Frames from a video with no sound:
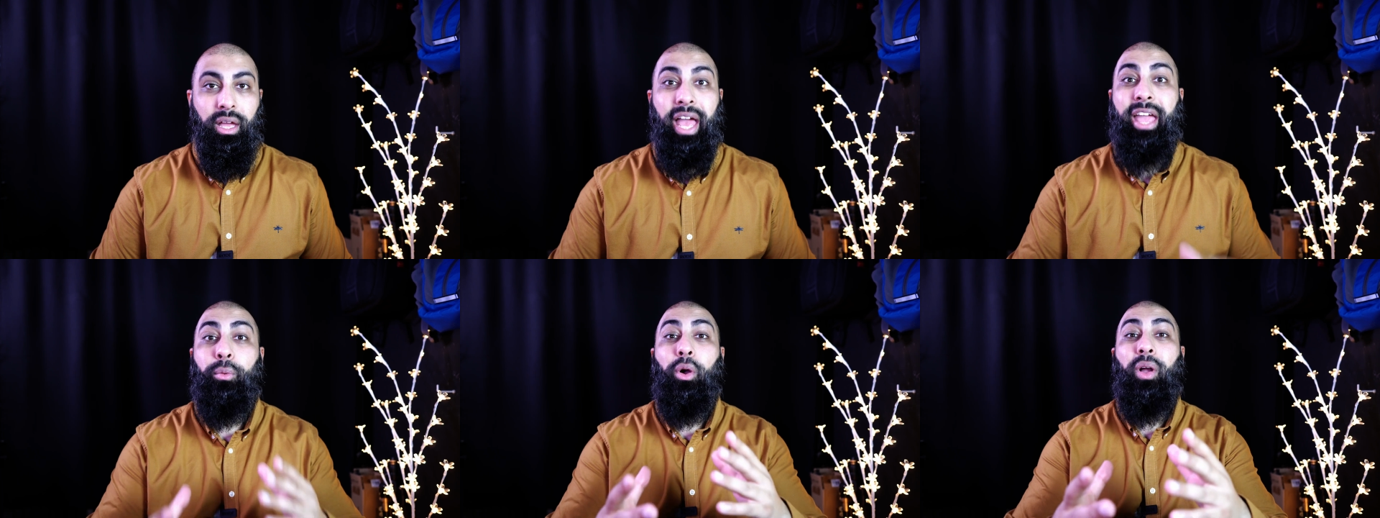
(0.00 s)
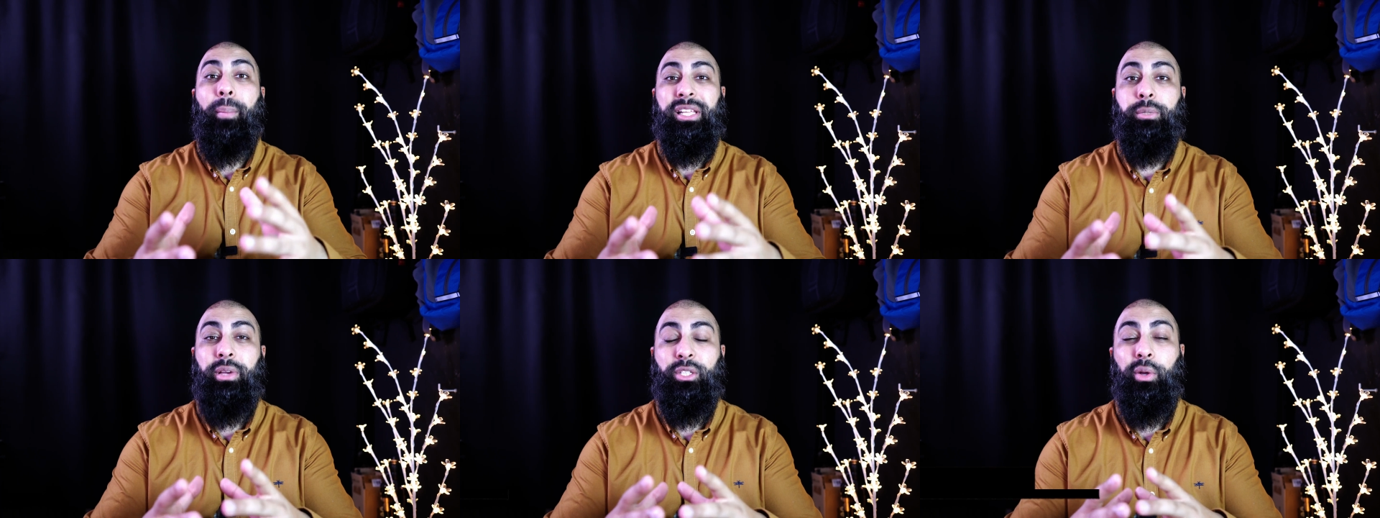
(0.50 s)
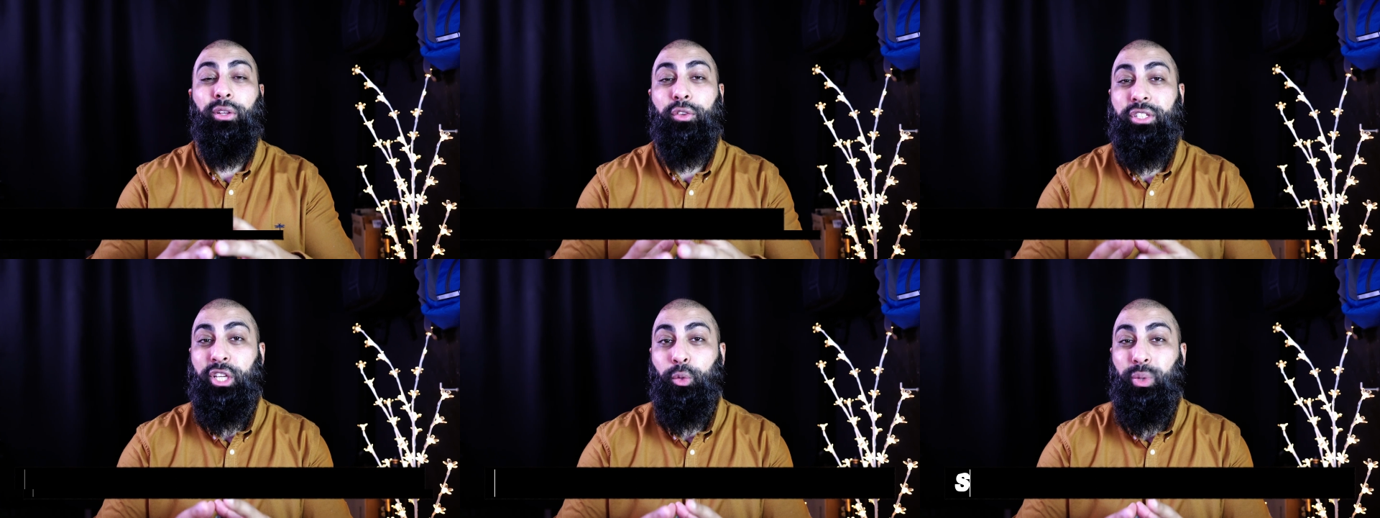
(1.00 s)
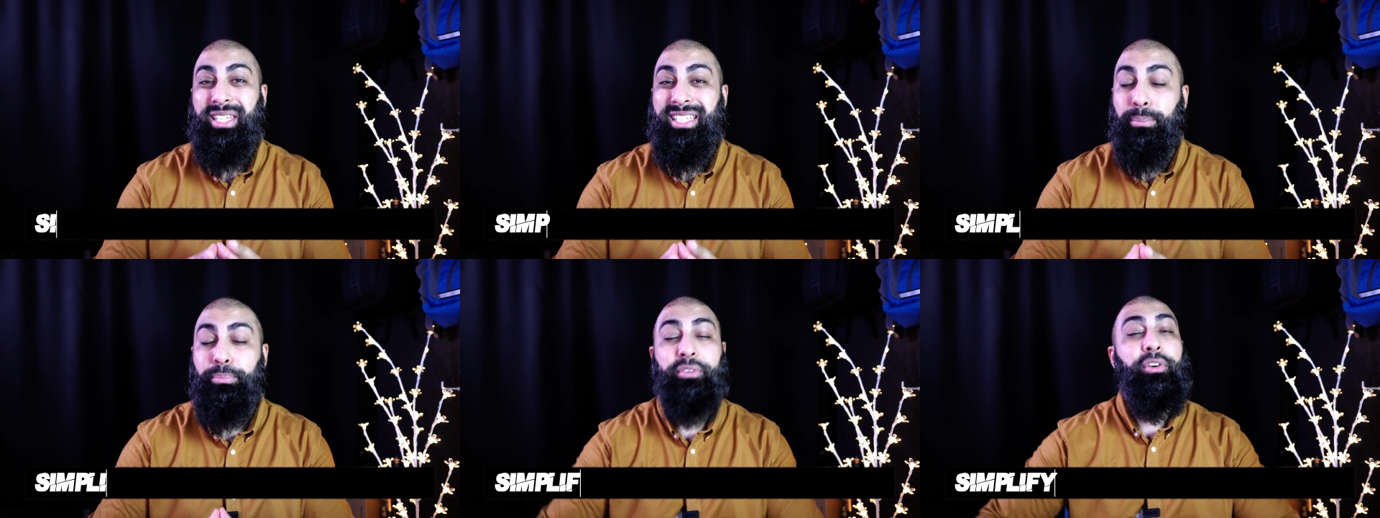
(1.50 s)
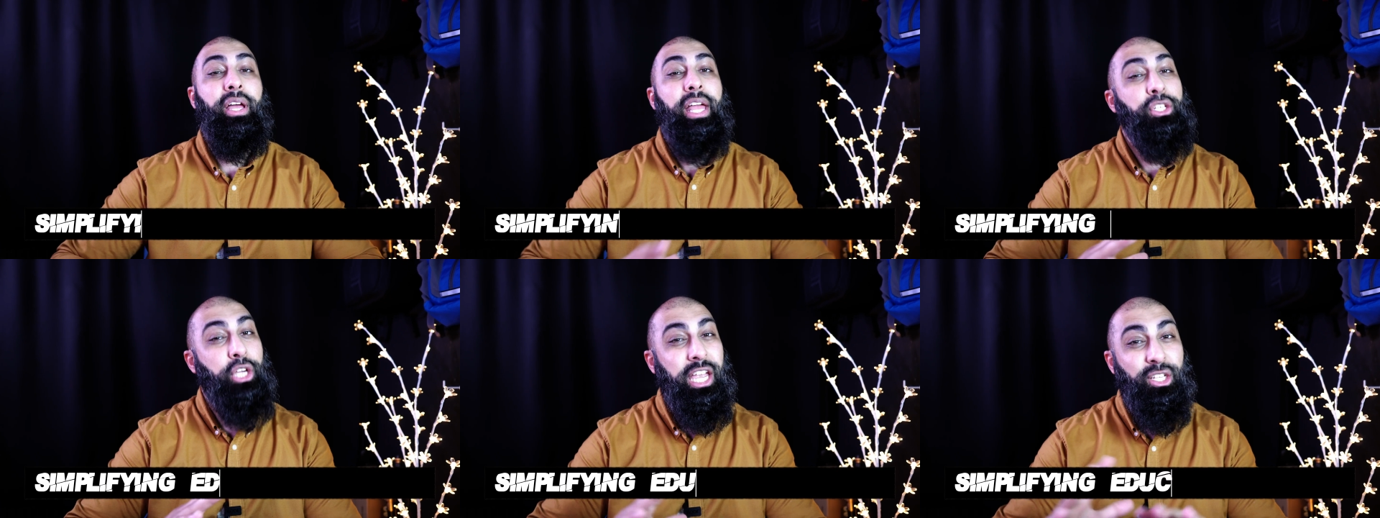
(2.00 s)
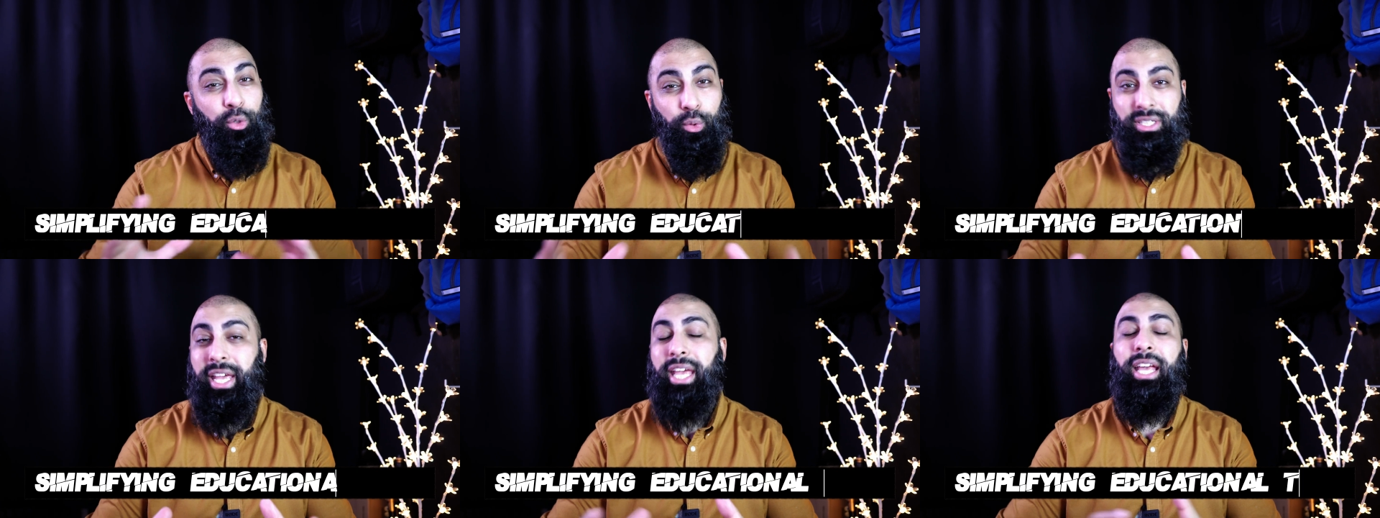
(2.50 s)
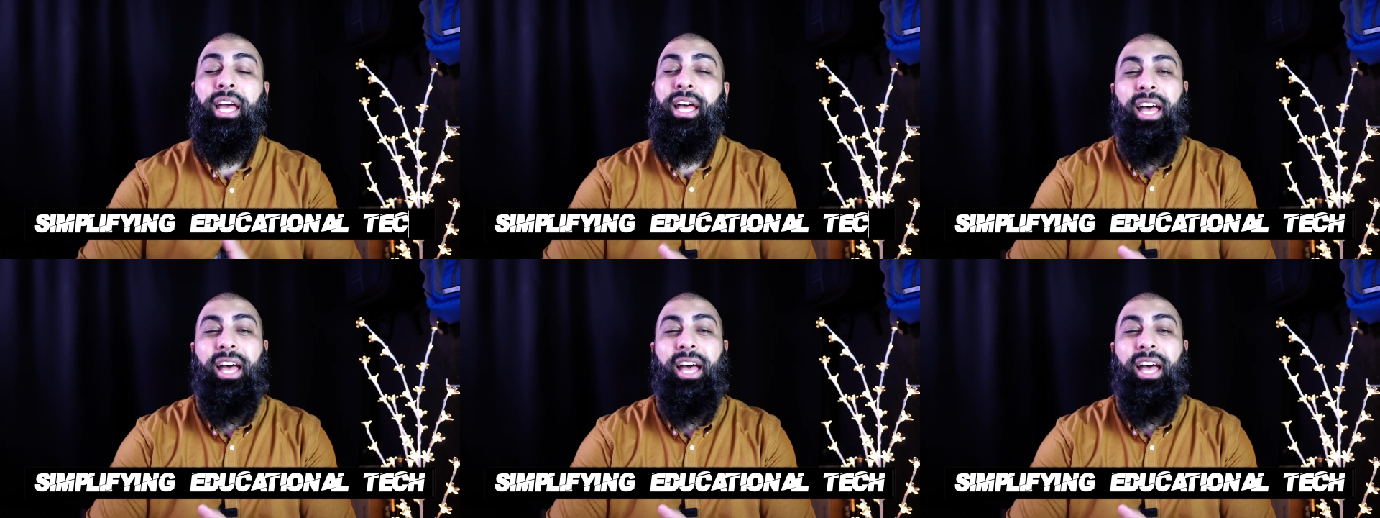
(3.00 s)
Hey, welcome back to Beard Squared. On this channel, we simplify educational tech.